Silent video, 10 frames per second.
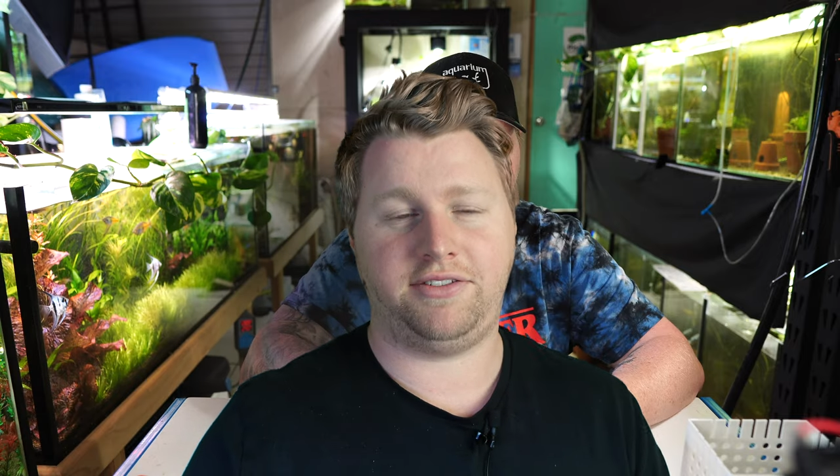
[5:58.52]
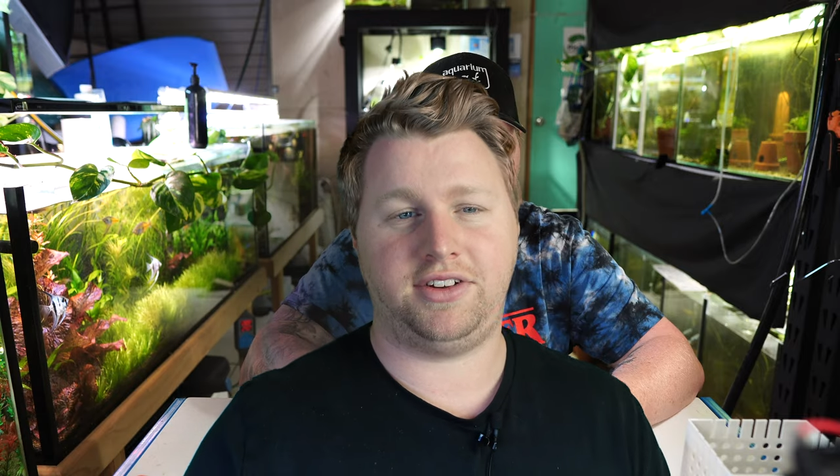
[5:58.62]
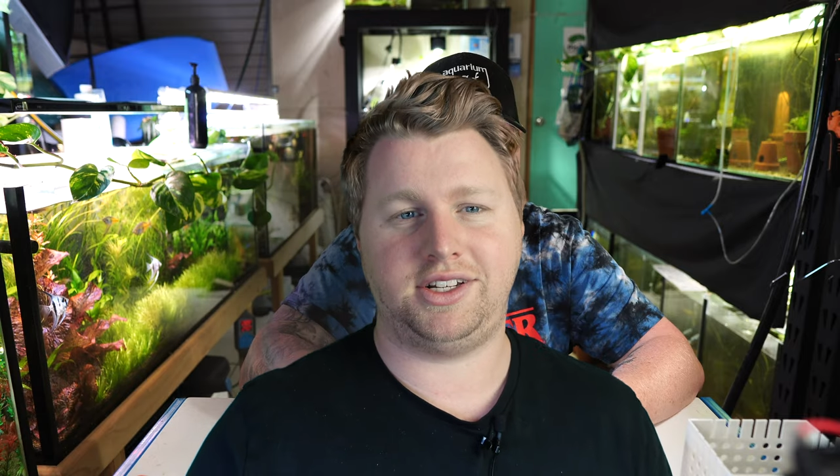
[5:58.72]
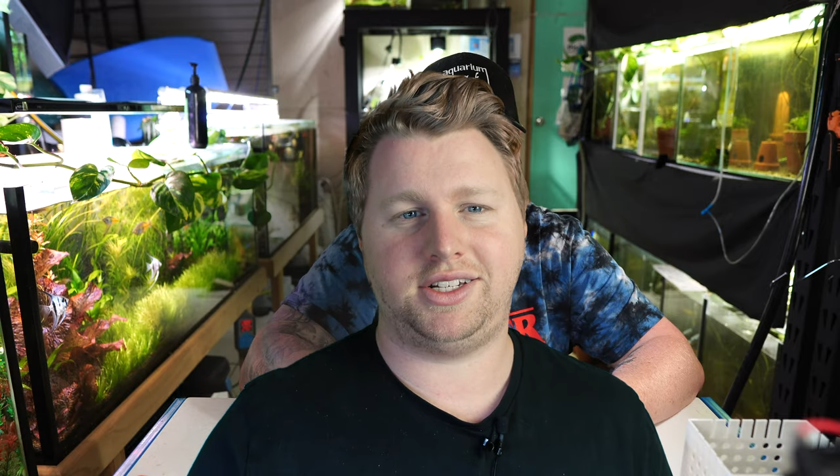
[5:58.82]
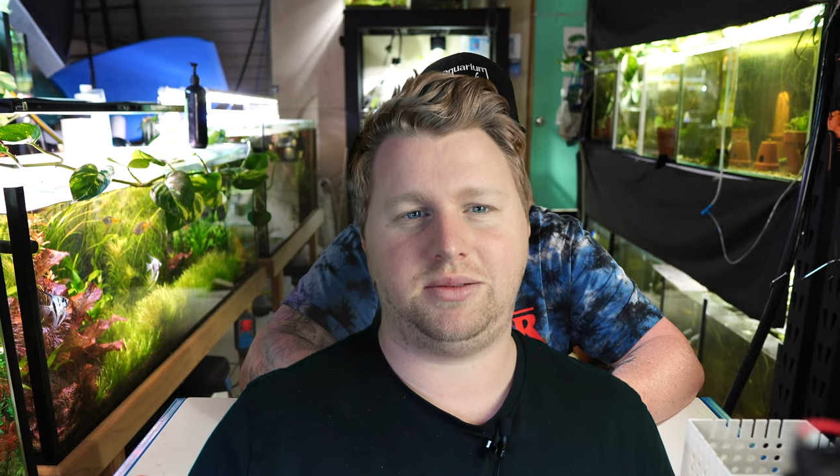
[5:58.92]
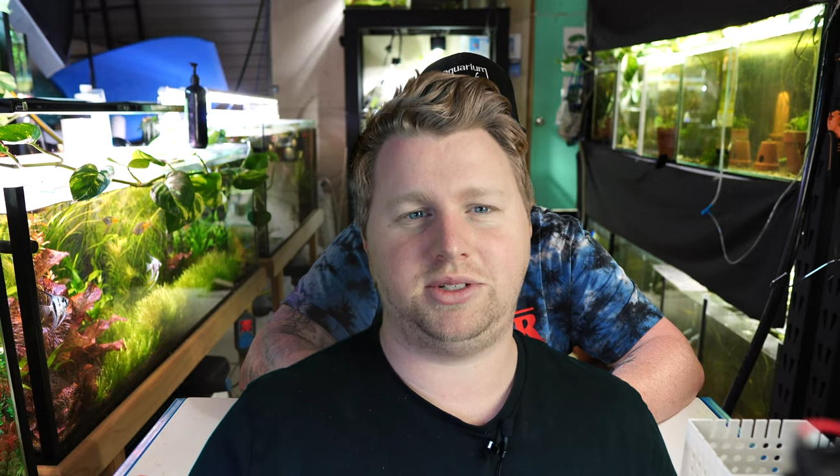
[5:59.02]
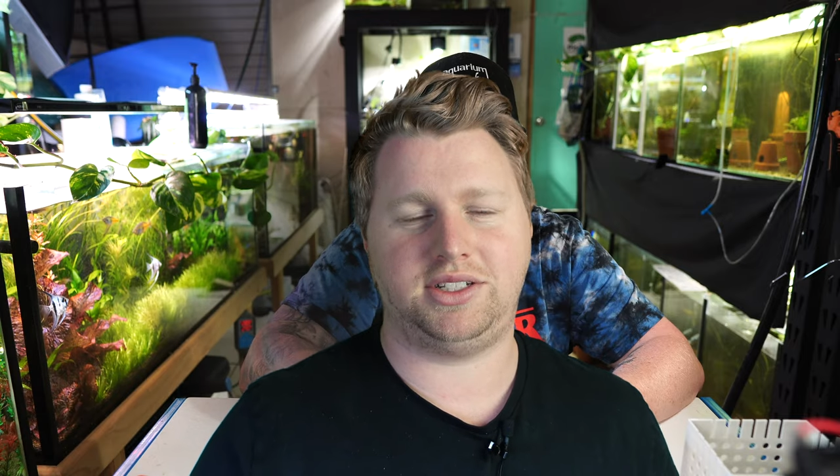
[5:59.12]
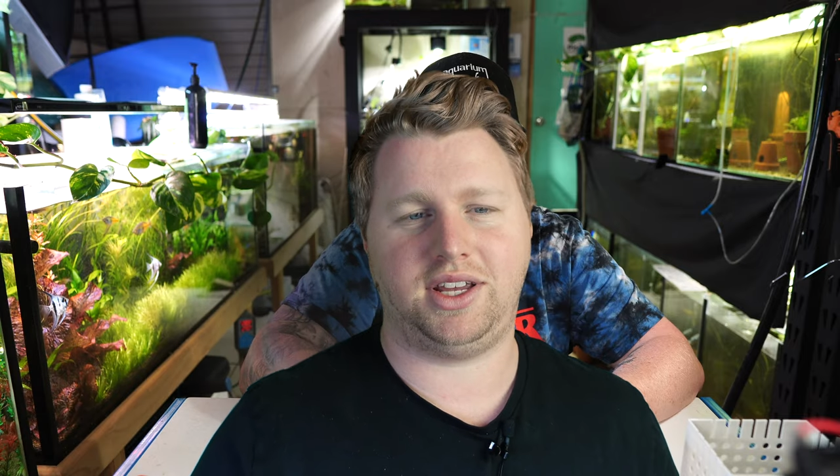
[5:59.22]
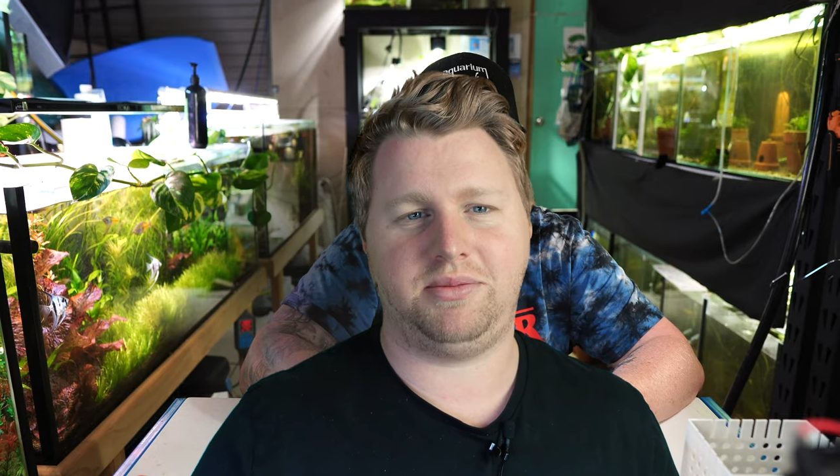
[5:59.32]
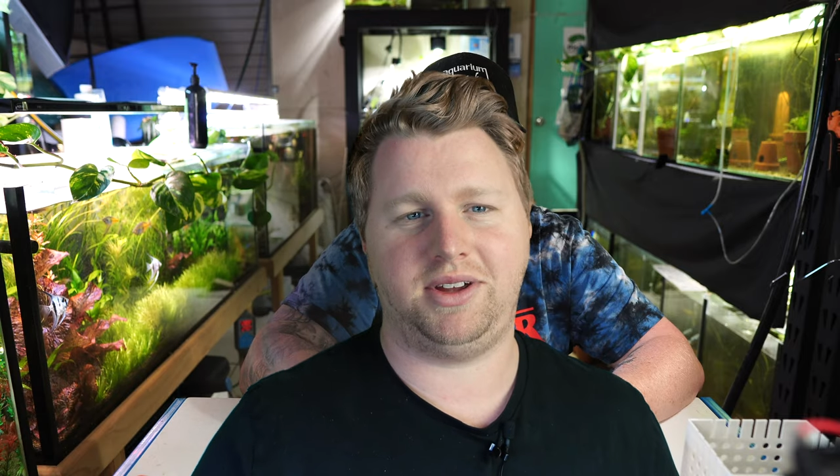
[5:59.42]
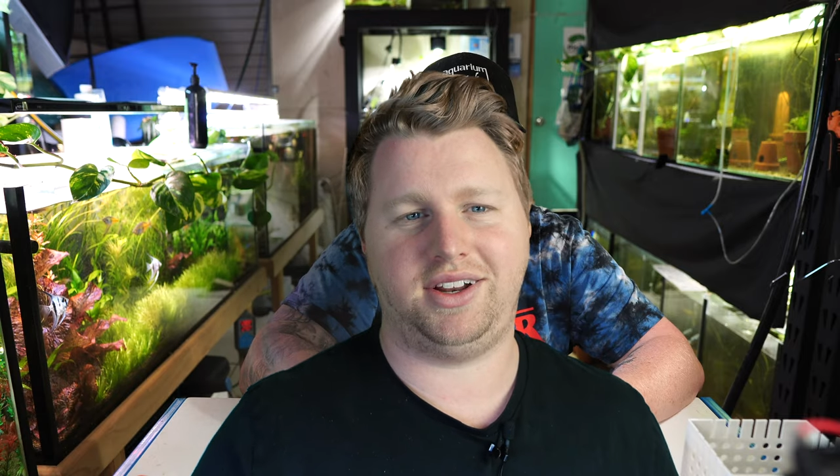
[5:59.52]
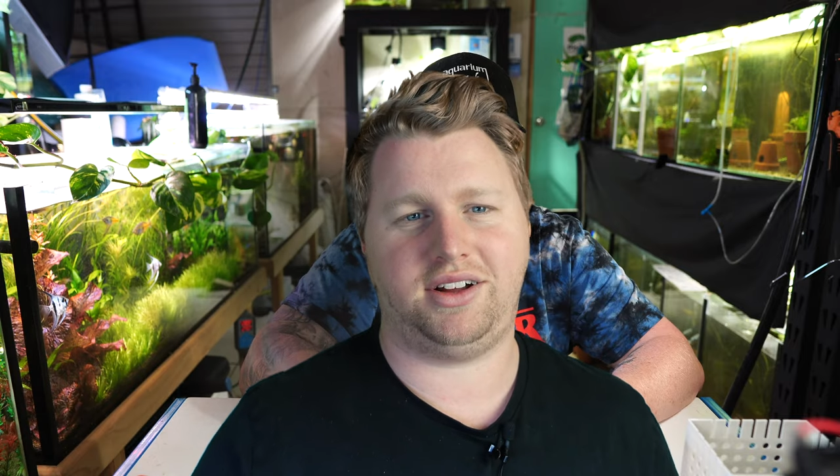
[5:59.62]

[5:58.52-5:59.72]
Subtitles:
I finish up this segment,